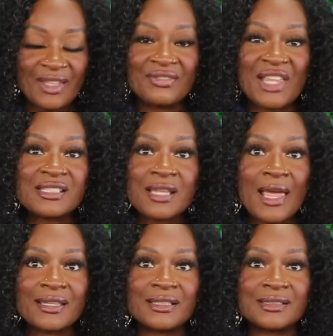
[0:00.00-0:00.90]
that's
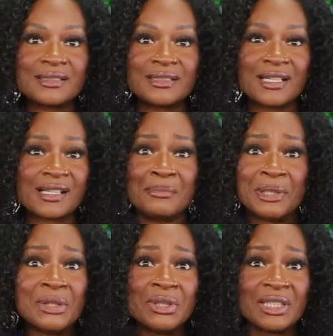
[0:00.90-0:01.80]
like a, a
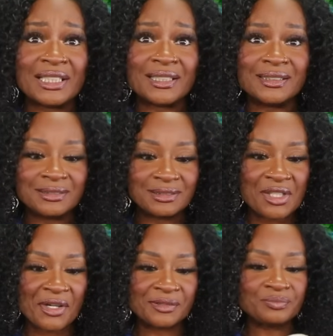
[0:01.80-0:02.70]
community, you
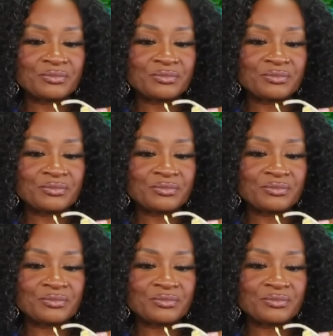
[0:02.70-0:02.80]
know?